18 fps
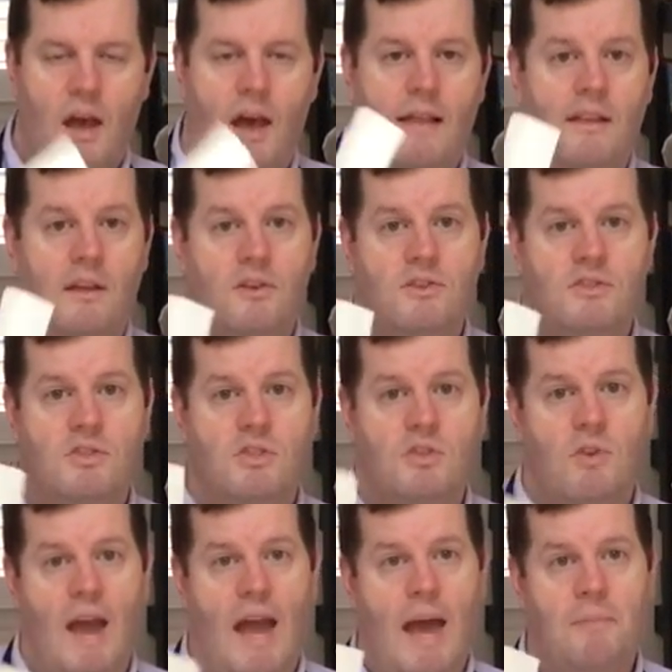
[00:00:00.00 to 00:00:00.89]
a little
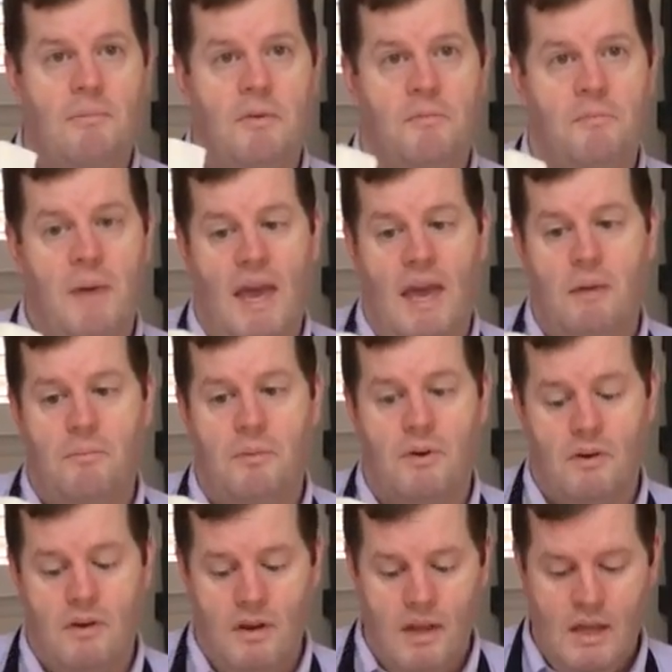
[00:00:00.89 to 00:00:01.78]
scrap of
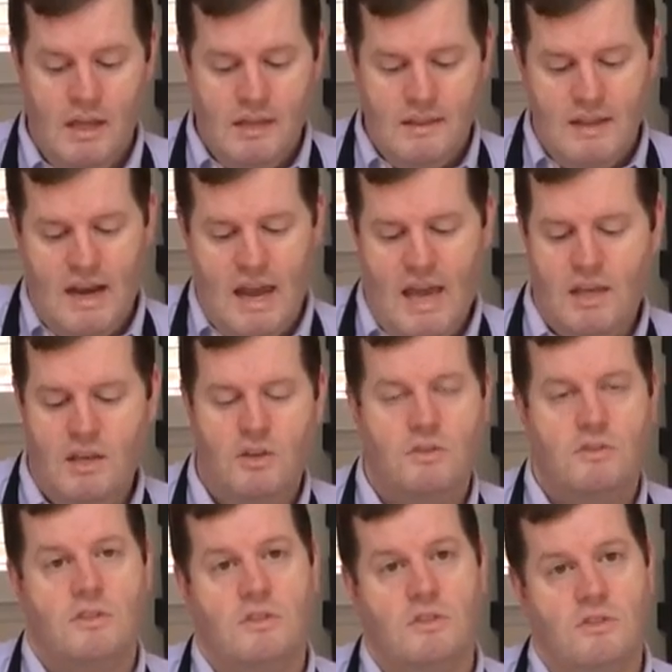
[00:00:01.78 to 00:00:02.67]
paper that I
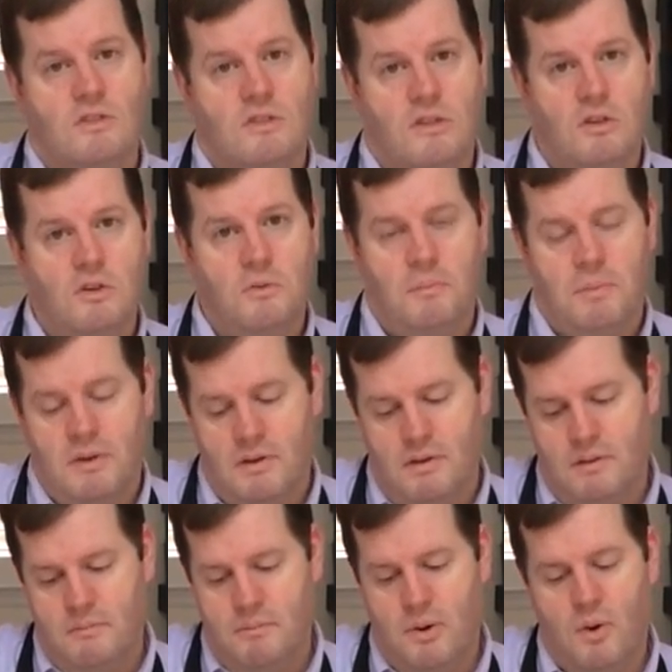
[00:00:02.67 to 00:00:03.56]
use to scoop,
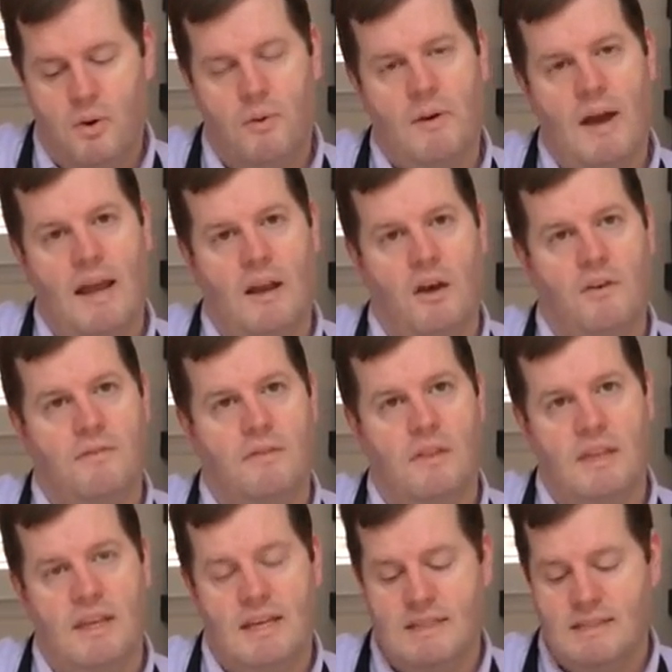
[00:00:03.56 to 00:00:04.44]
pour right
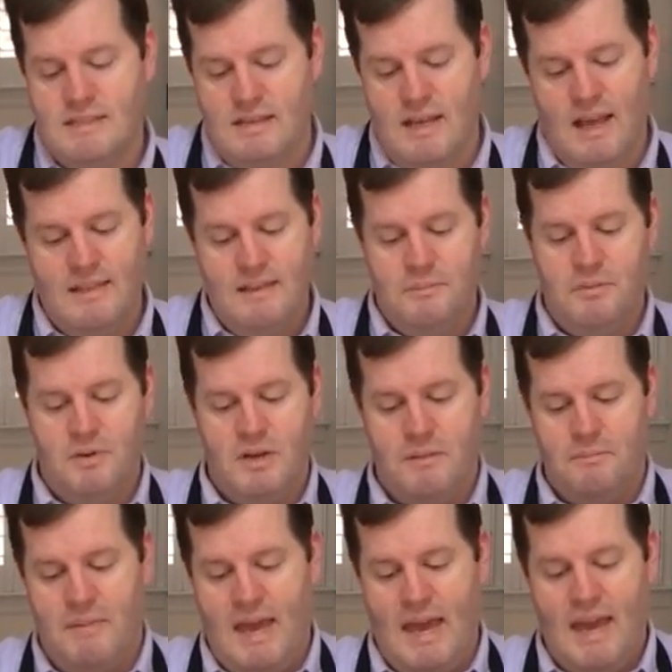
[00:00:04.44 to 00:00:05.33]
over this, and then put
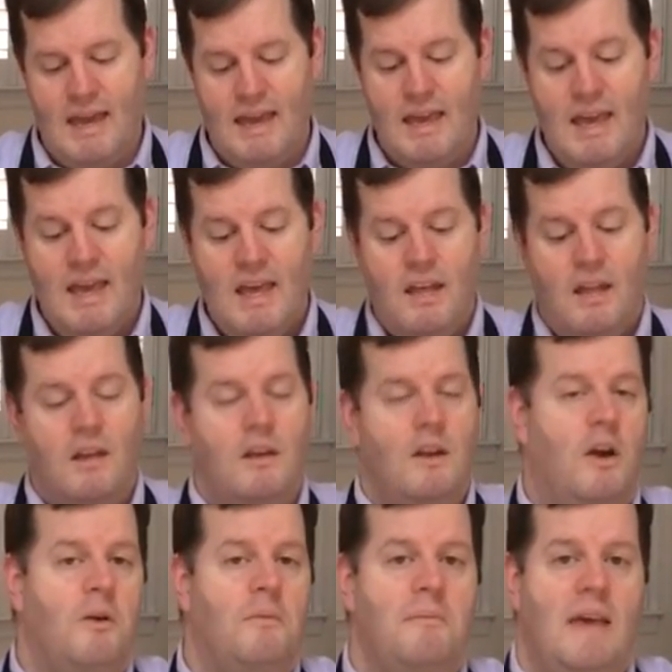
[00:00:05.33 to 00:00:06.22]
it back.
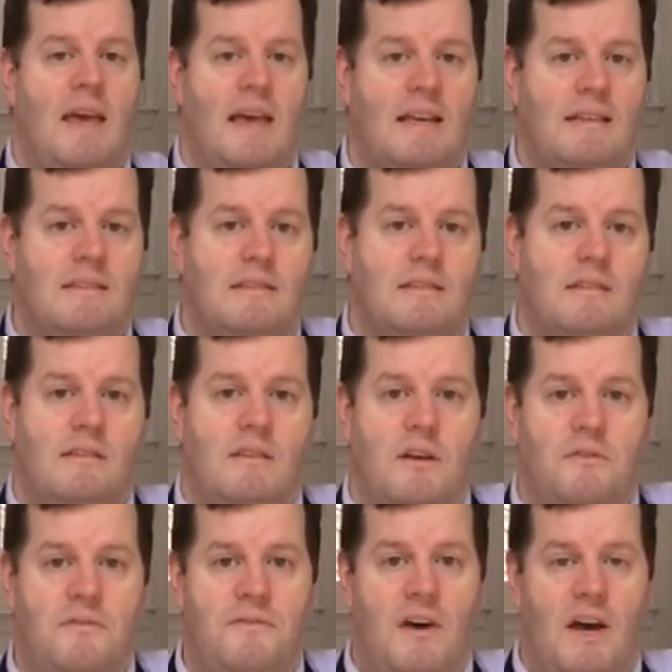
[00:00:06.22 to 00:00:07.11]
No mess,
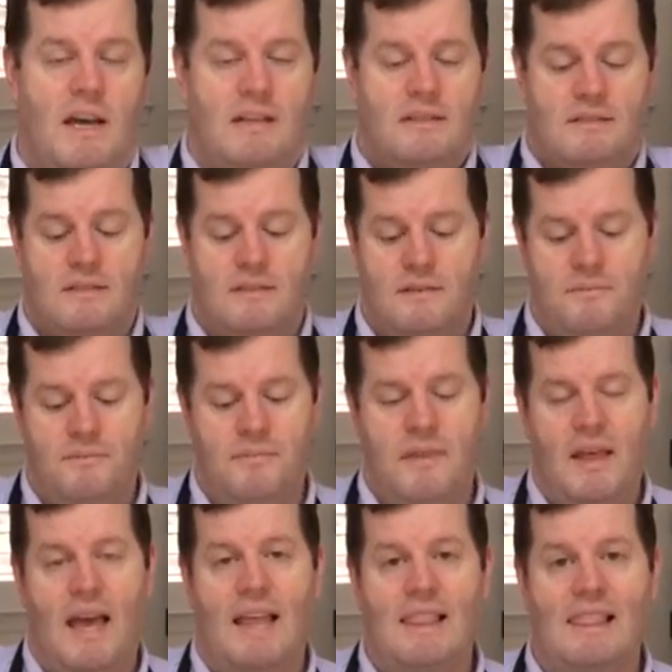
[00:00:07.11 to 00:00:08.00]
no fuss.
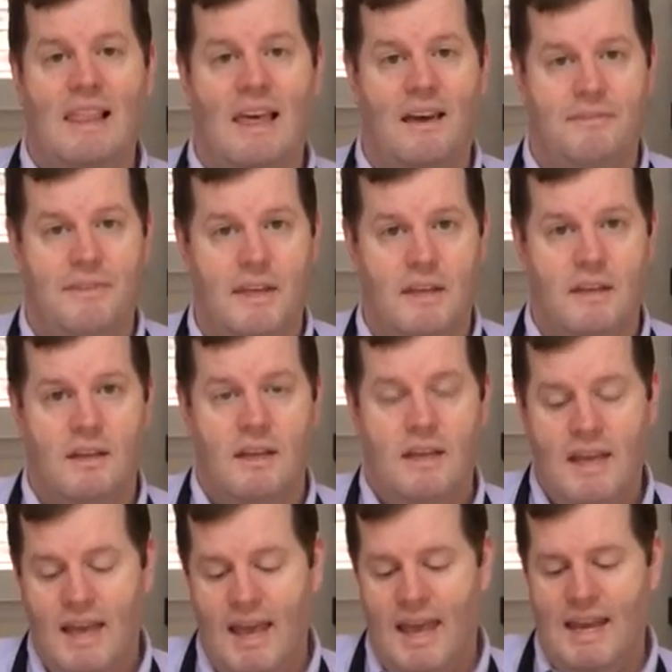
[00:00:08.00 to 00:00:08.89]
I love it.
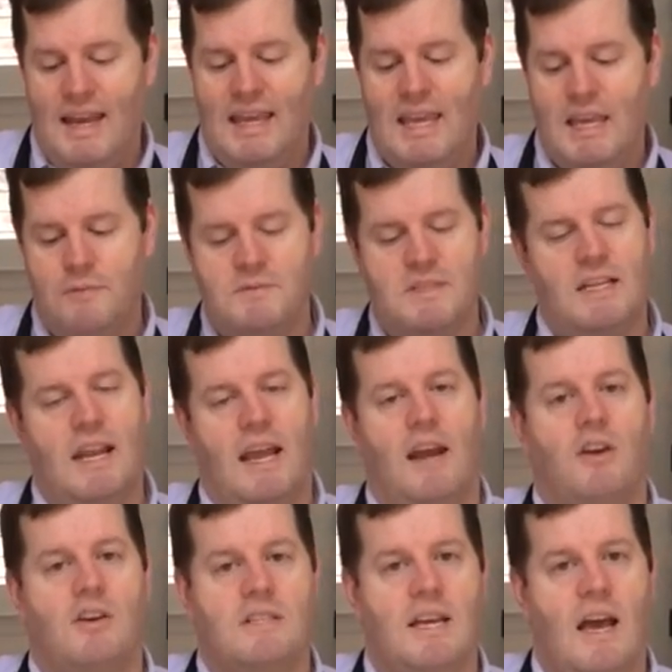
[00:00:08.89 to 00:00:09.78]
And it keeps it
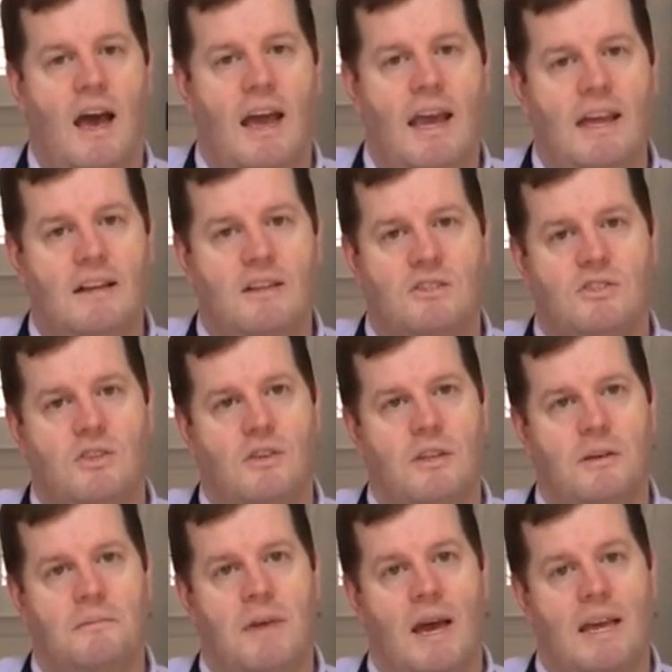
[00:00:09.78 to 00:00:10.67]
airtight so
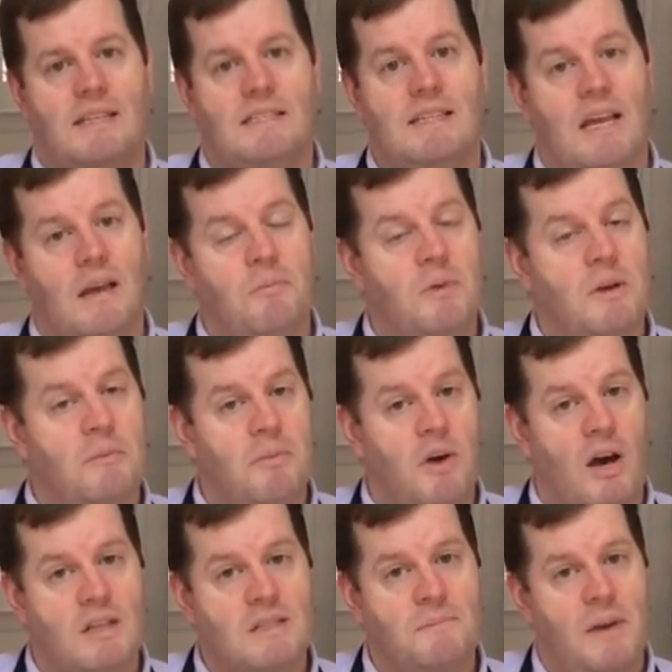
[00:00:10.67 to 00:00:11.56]
that my Stampin'
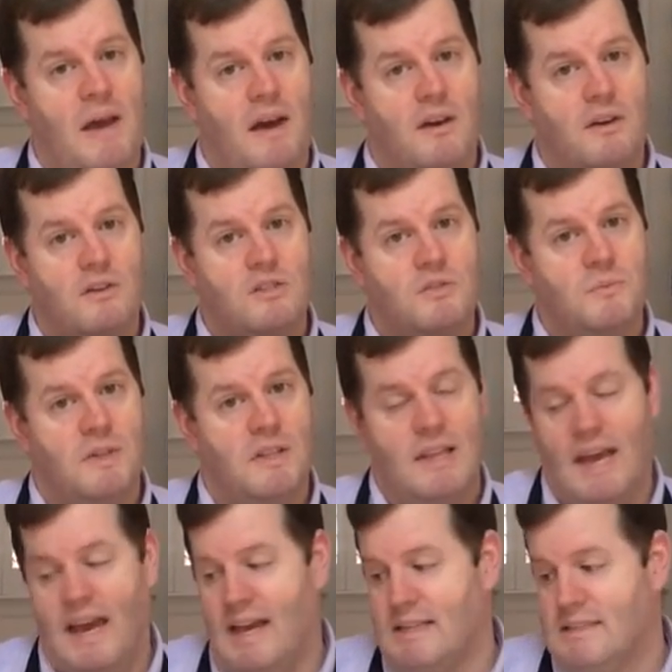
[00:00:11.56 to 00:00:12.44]
Emboss powders will
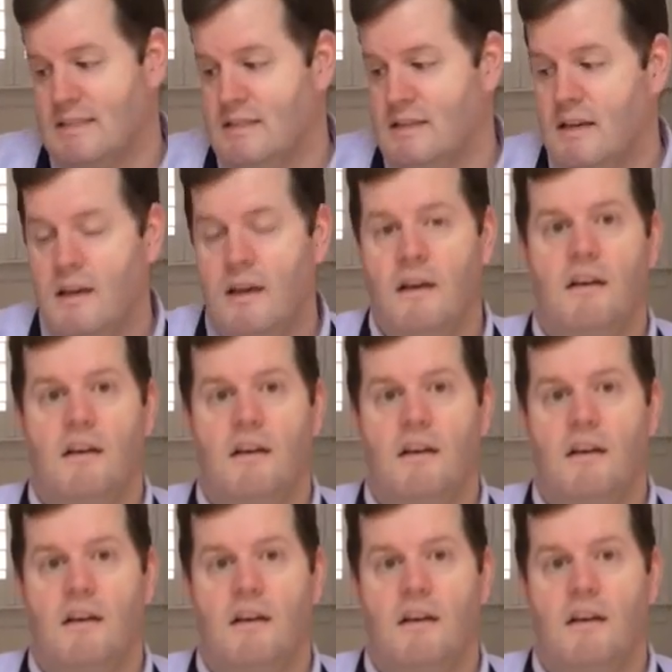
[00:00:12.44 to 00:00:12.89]
last